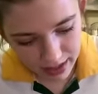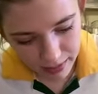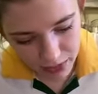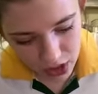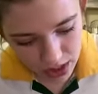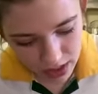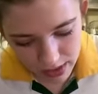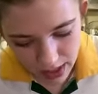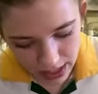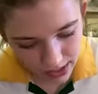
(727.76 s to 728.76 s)
Michelle's
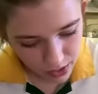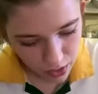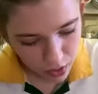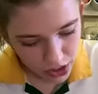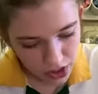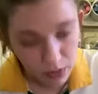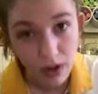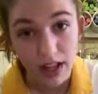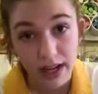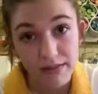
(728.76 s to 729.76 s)
gonna answer a question while
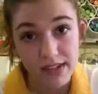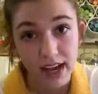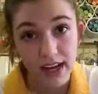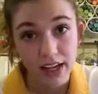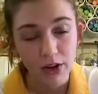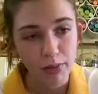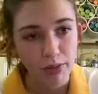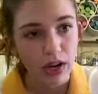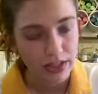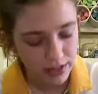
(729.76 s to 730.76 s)
I'm signing your
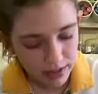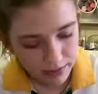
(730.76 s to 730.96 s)
print.